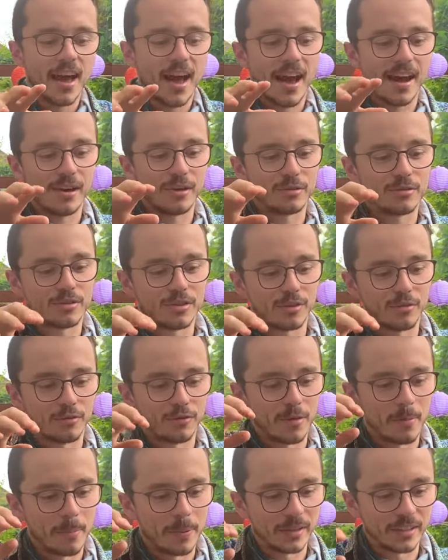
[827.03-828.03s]
out
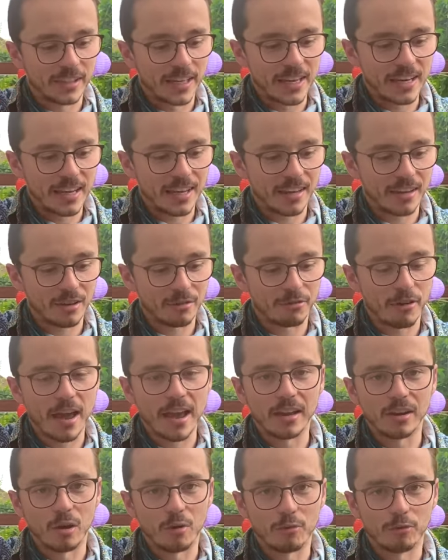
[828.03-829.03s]
of the beginning of
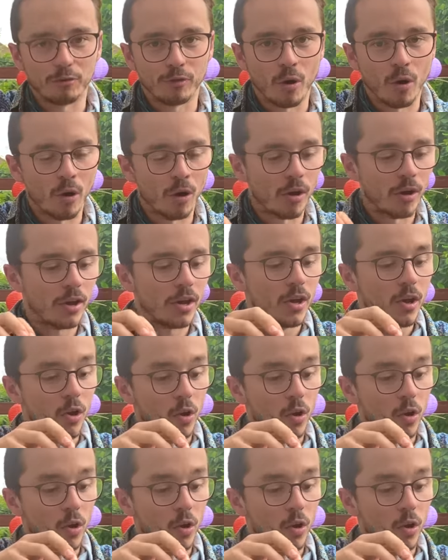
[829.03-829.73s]
Halo 4